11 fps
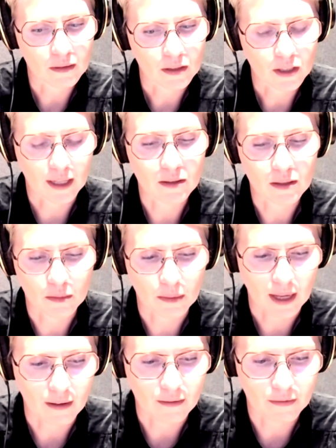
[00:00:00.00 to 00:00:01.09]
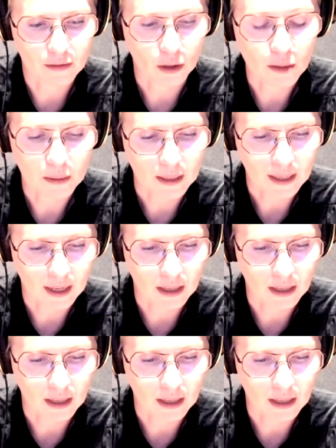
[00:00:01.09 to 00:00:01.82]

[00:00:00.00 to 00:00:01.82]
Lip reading: the challenge that we have globally